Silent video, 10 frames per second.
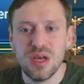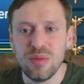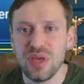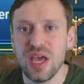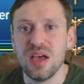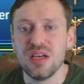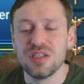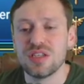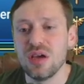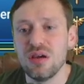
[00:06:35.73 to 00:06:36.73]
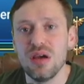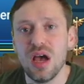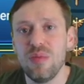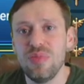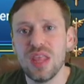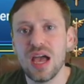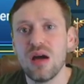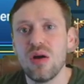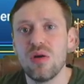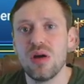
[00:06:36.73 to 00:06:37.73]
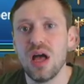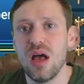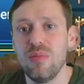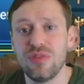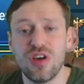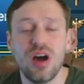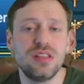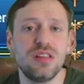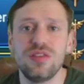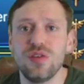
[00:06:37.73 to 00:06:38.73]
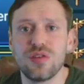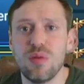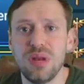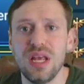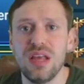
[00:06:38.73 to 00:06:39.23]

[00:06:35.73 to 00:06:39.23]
But yeah, so um, now, um, so I did this as completely